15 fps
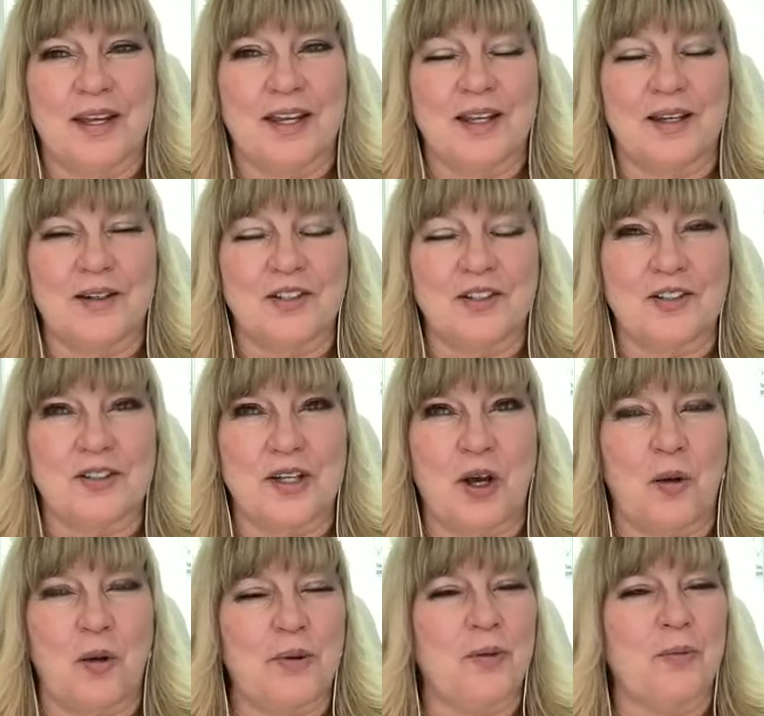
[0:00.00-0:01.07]
can just
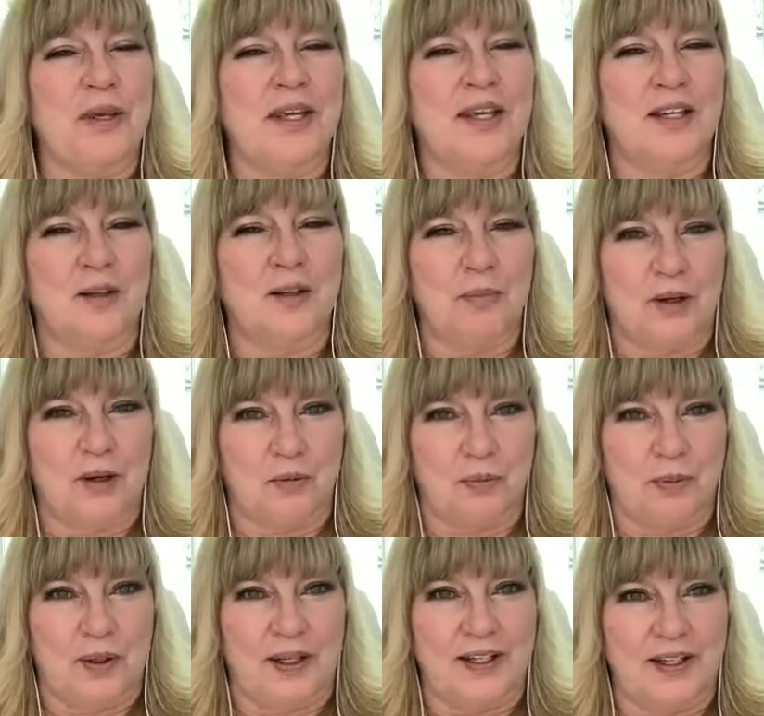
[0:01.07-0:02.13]
help you be in a better
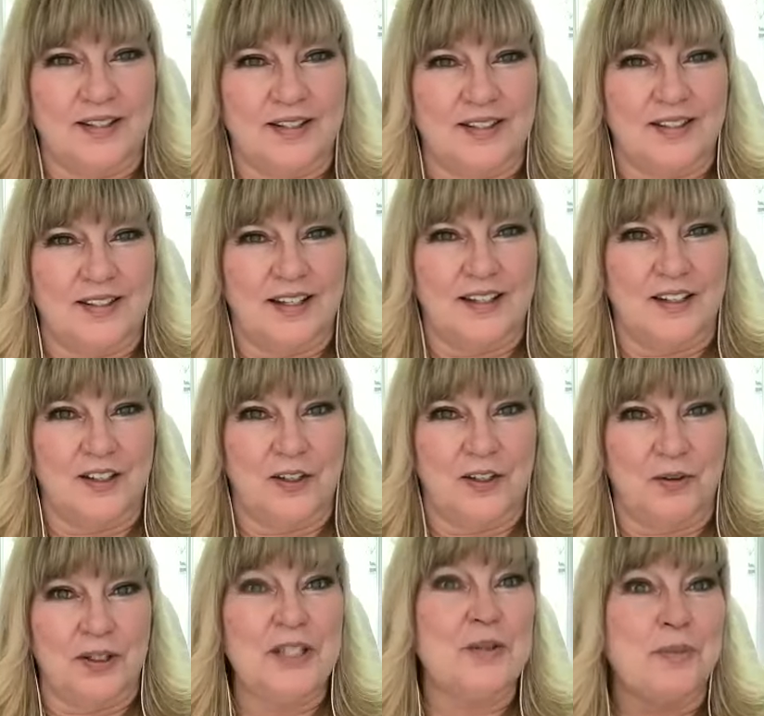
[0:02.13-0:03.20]
place that you
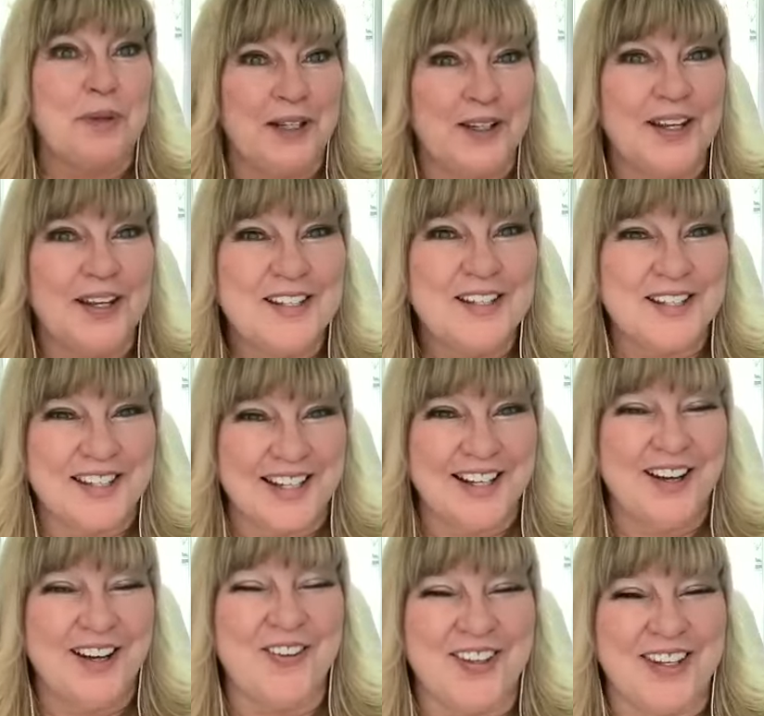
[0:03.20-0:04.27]
need to be to get
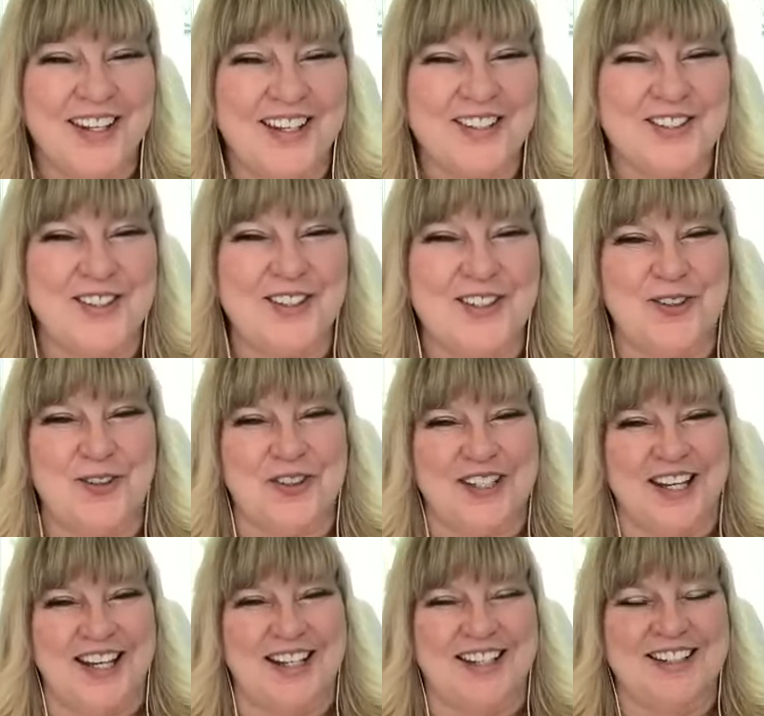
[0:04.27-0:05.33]
healthy as, as you were
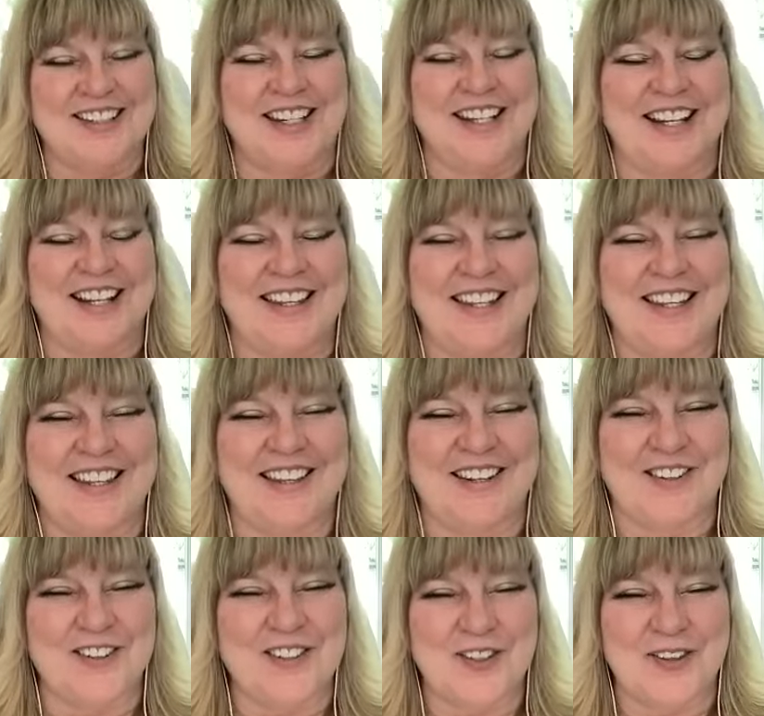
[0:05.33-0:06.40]
saying saying at the end
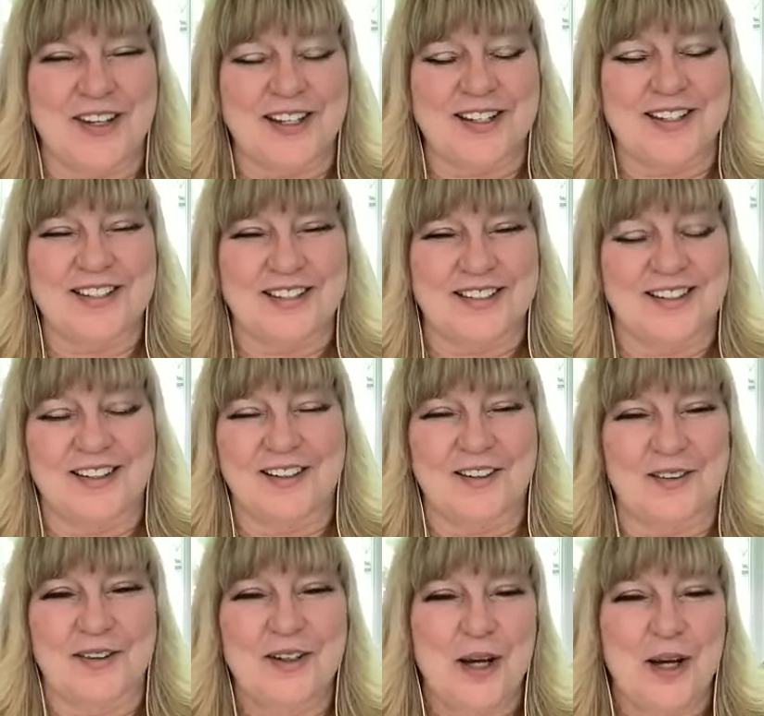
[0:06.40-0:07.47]
there so that's uh,
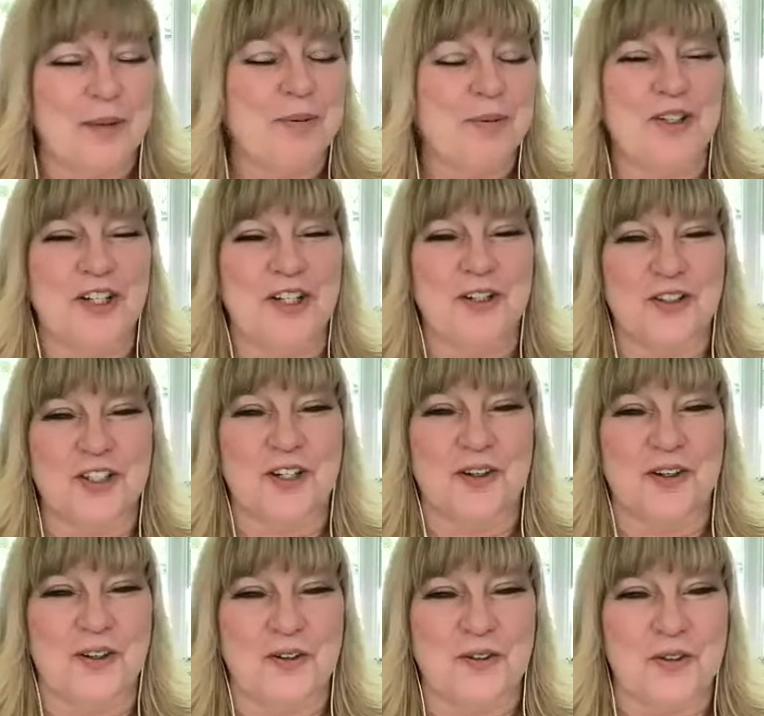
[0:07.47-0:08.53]
i appreciate you
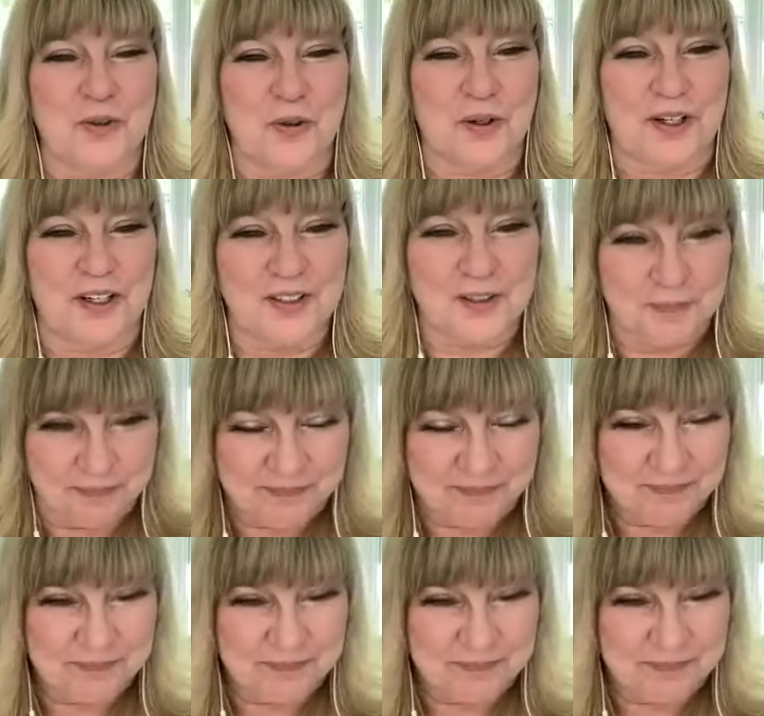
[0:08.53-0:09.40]
sharing those stories